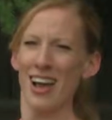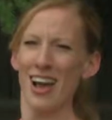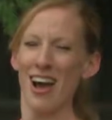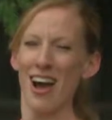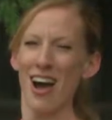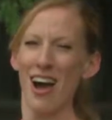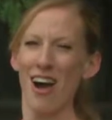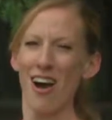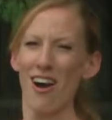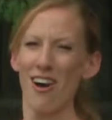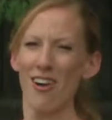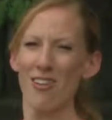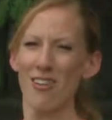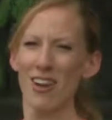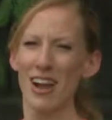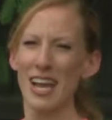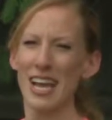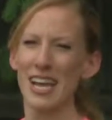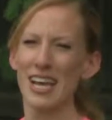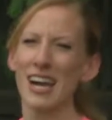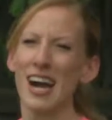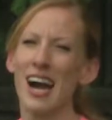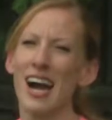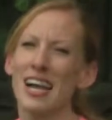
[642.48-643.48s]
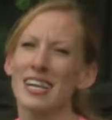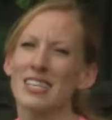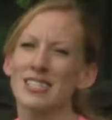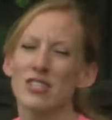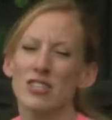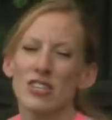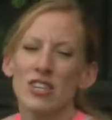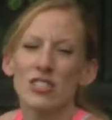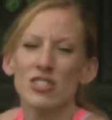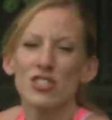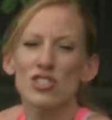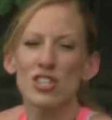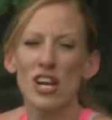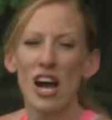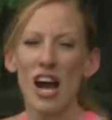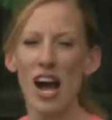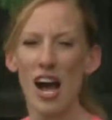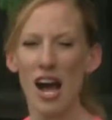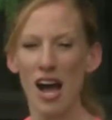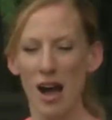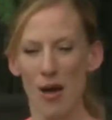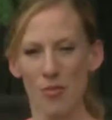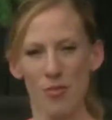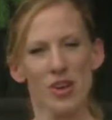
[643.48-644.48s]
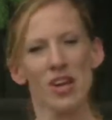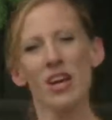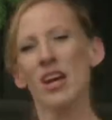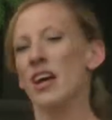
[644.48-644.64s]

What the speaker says: All right, guys. Good job.